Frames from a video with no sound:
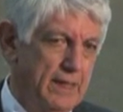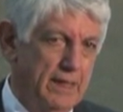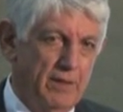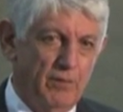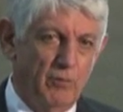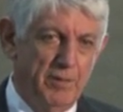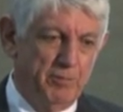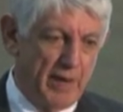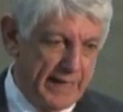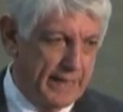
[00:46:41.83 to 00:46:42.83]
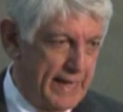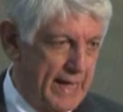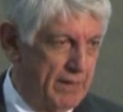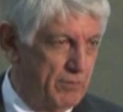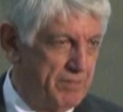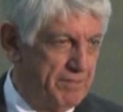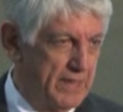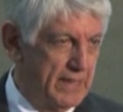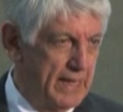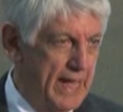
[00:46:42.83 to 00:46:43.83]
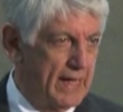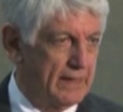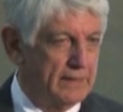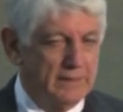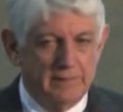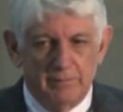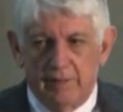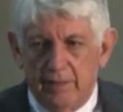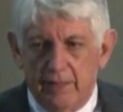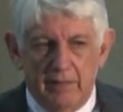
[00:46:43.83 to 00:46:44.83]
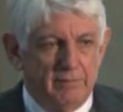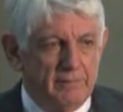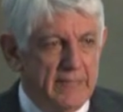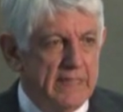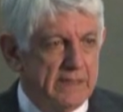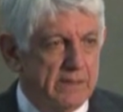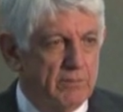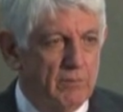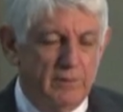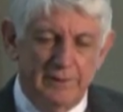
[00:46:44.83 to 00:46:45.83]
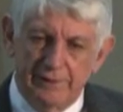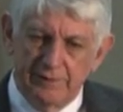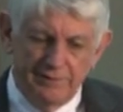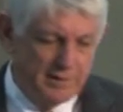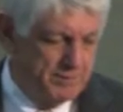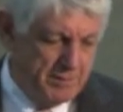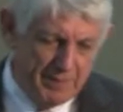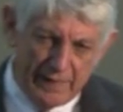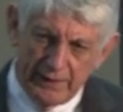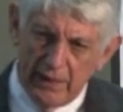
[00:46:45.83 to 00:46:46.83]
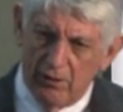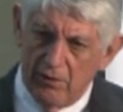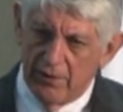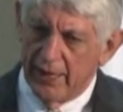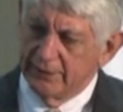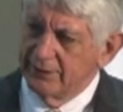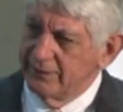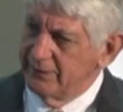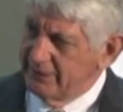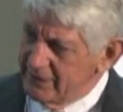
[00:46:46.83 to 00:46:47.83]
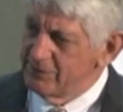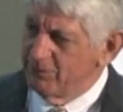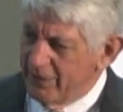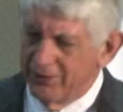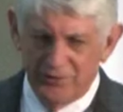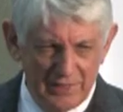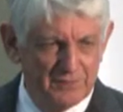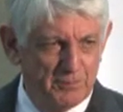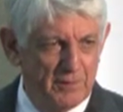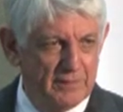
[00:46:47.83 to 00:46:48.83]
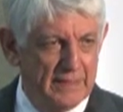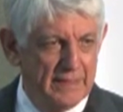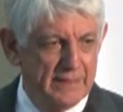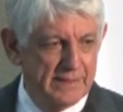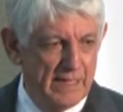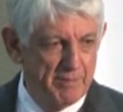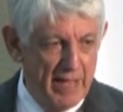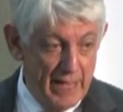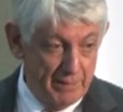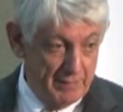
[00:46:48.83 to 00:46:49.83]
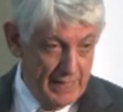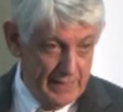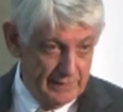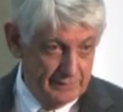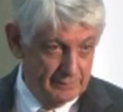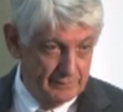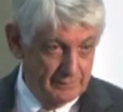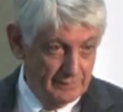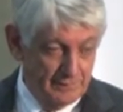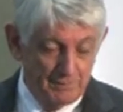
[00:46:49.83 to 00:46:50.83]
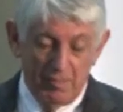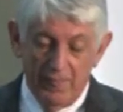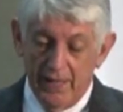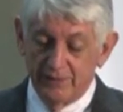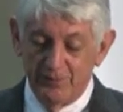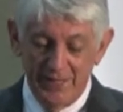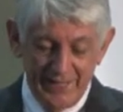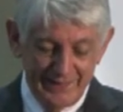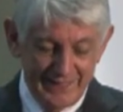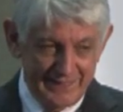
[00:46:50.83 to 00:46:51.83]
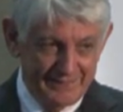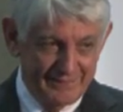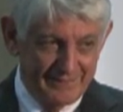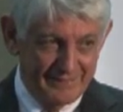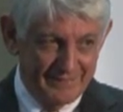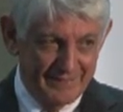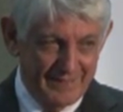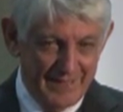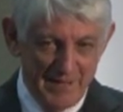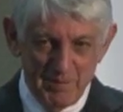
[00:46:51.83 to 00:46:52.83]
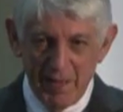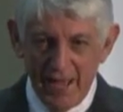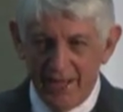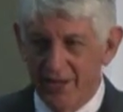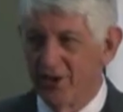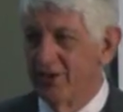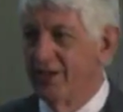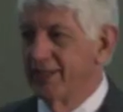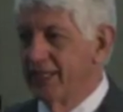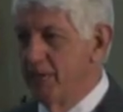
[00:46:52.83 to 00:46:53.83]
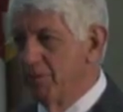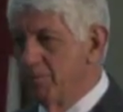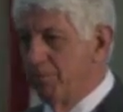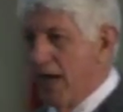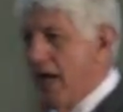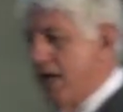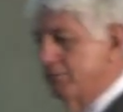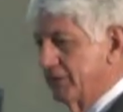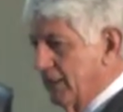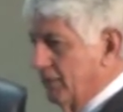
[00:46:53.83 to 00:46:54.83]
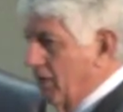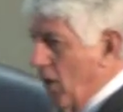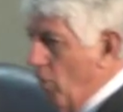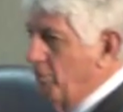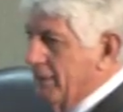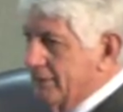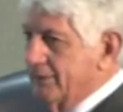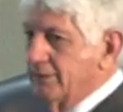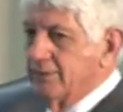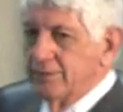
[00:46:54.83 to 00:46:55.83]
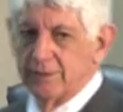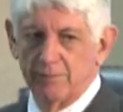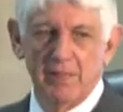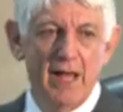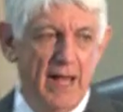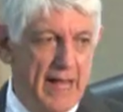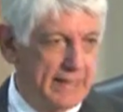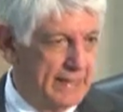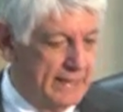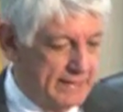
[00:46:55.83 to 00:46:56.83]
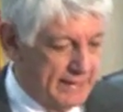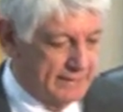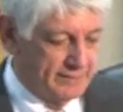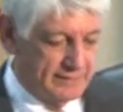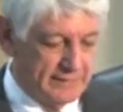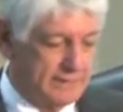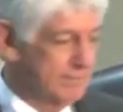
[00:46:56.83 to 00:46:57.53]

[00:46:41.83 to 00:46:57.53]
And we break it down and we figured it out. And this, well, there's just something about that lawyer. He just wasn't trustworthy. See, I'm hiding my hands. That's why they teach us. You keep them out here. Keep them palms up, open. I'm not hiding anything, see?